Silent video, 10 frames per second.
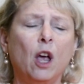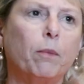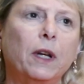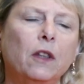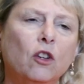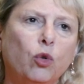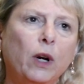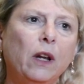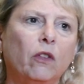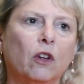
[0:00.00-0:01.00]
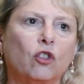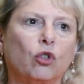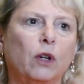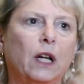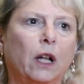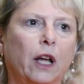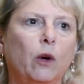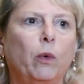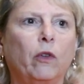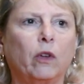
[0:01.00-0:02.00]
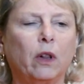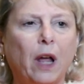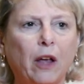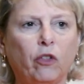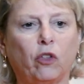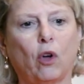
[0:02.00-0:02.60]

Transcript: But in the 20th century, clay was less